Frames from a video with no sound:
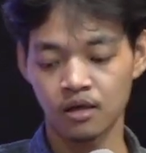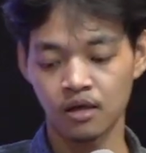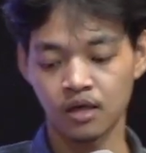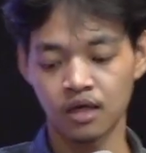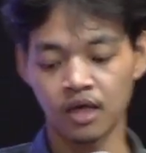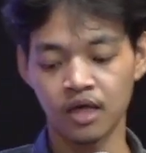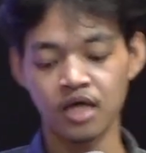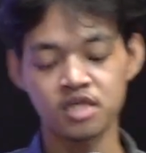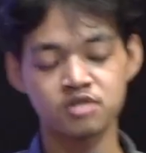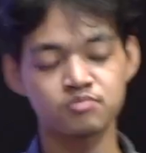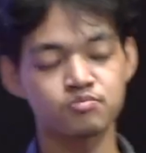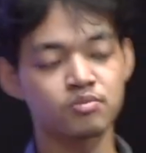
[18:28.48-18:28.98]

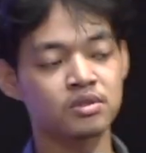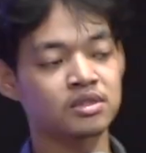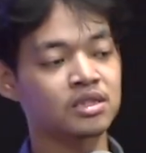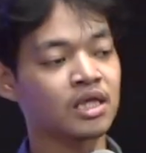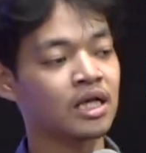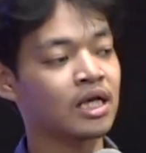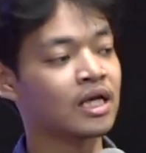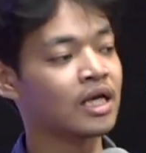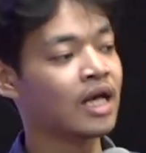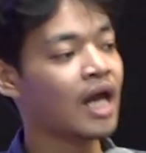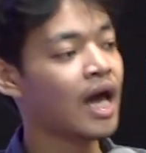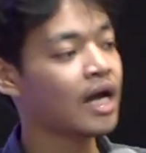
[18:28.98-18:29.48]
Let us be the
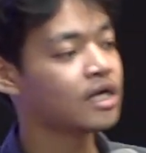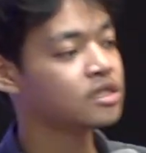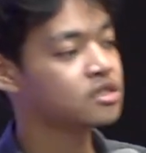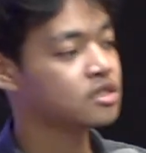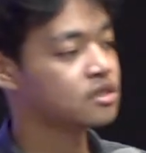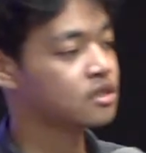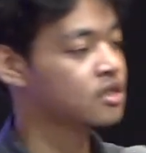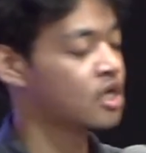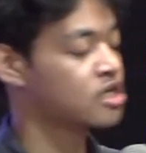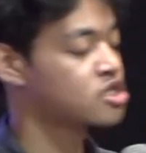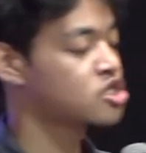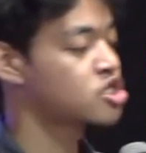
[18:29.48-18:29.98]
light
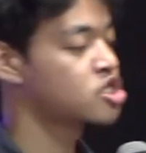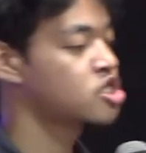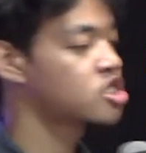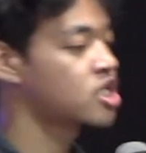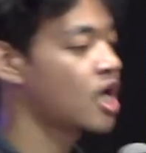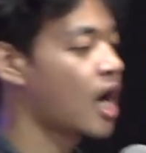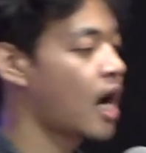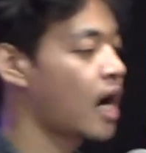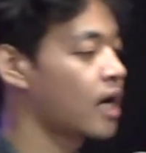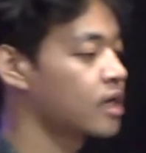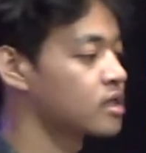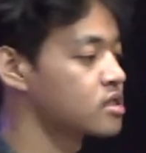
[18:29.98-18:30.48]
that
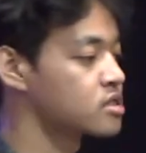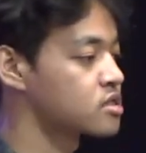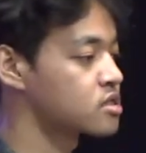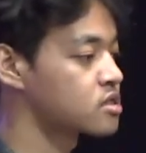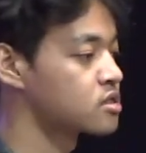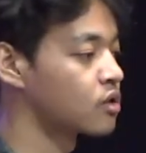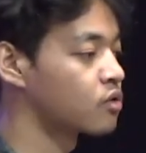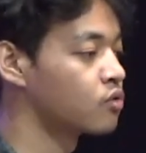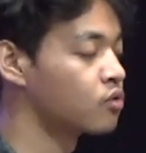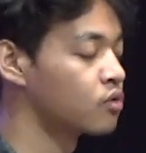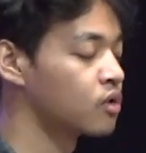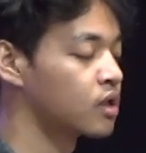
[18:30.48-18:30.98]
shines
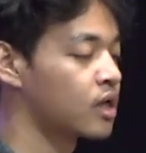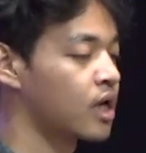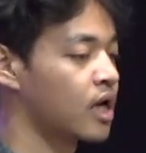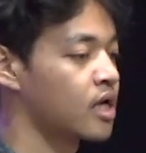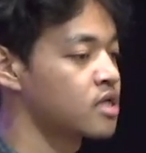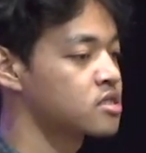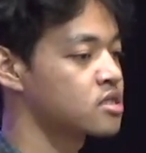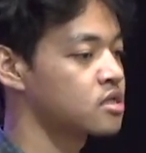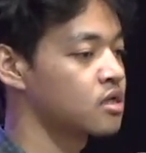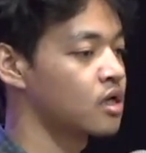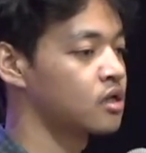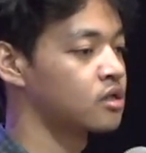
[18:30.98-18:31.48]
the
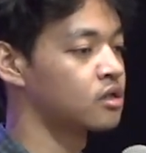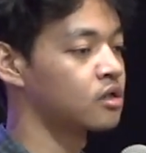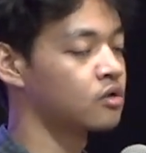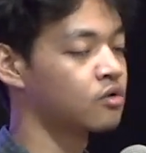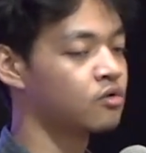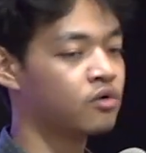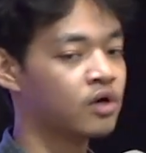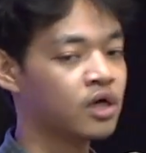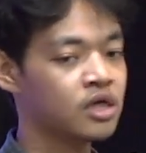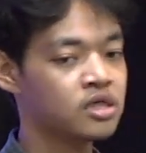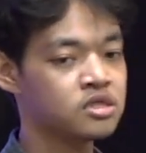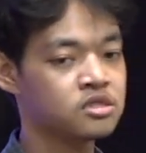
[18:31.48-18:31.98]
goodness and the
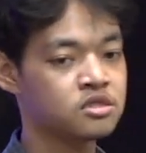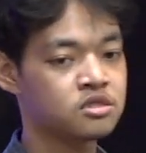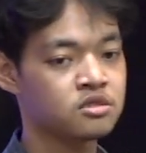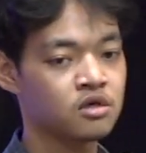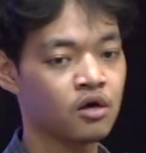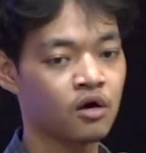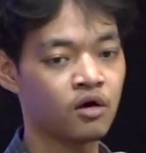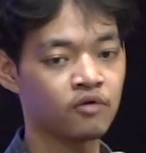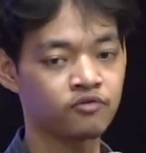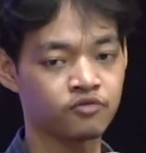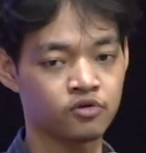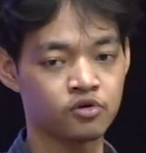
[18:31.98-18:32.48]

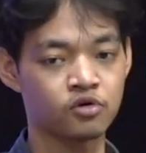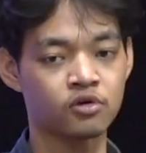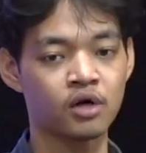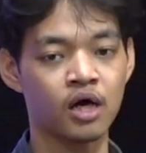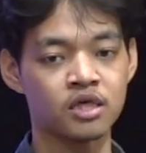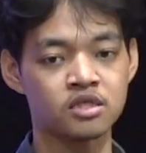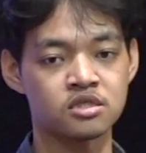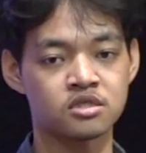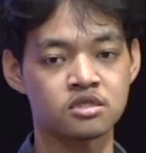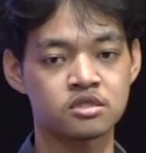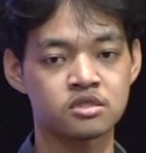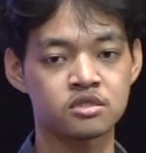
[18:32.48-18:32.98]
grace of
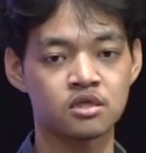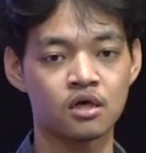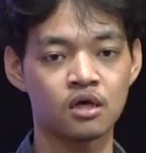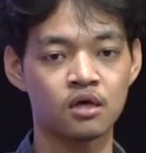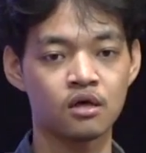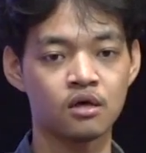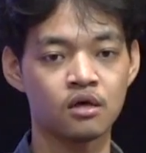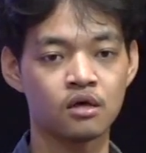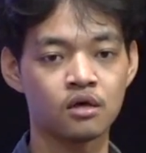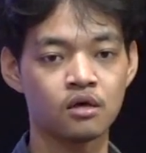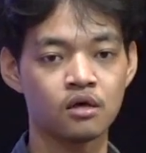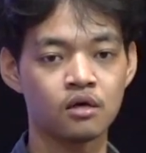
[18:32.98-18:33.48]
Christ.
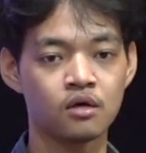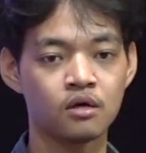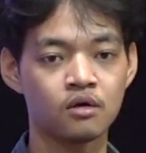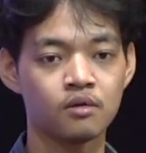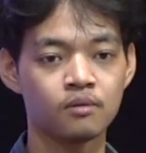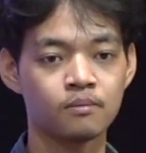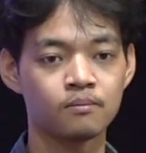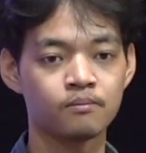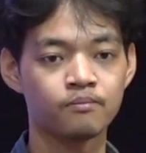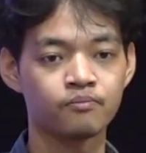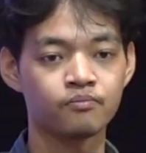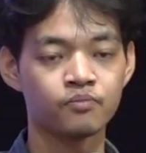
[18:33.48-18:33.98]

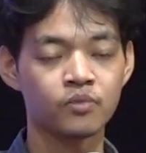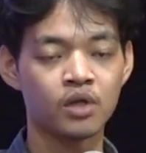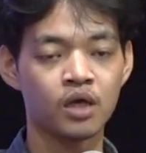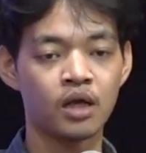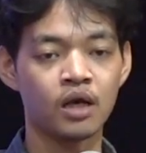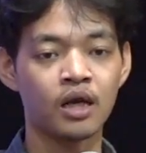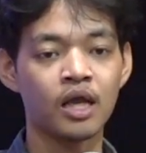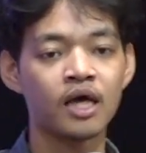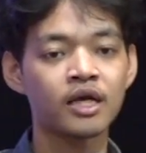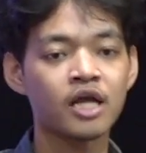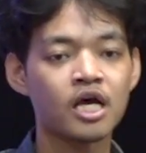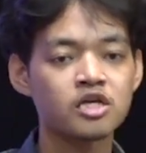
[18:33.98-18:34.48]

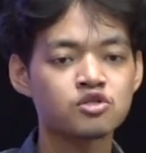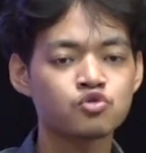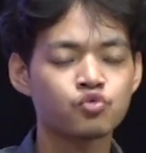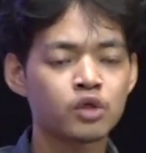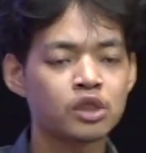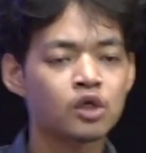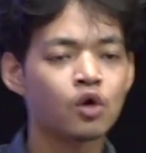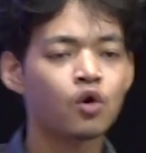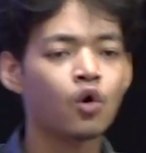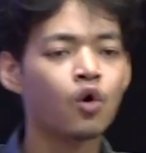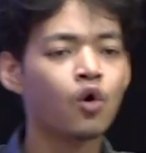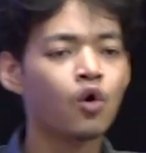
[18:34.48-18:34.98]
Let us
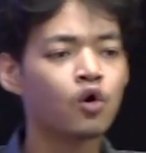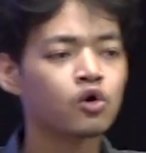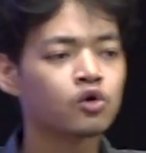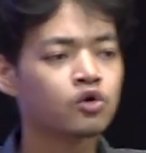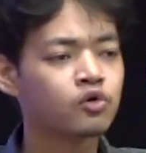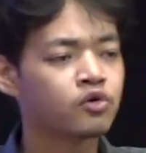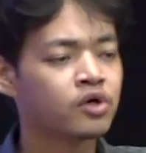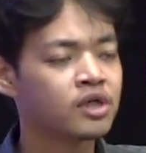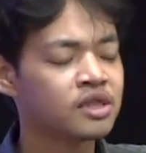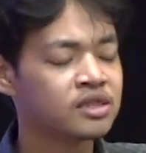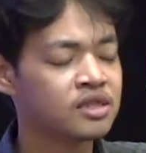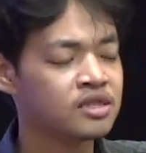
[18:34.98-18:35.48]
withhold
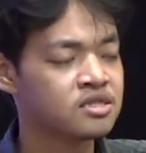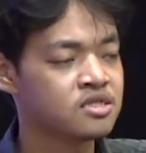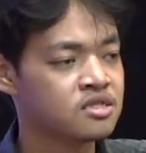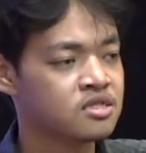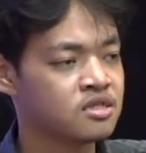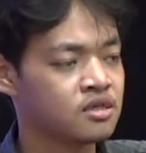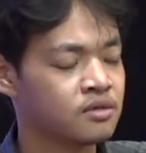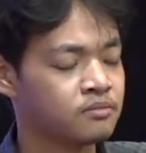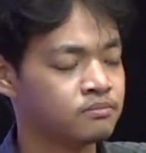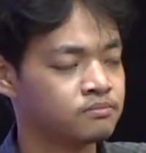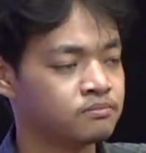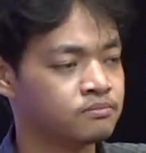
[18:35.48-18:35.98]

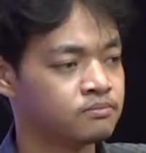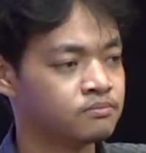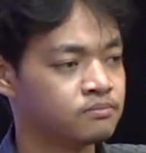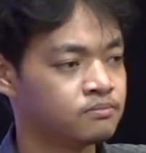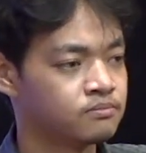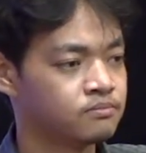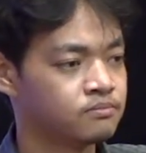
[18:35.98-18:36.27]
criticism.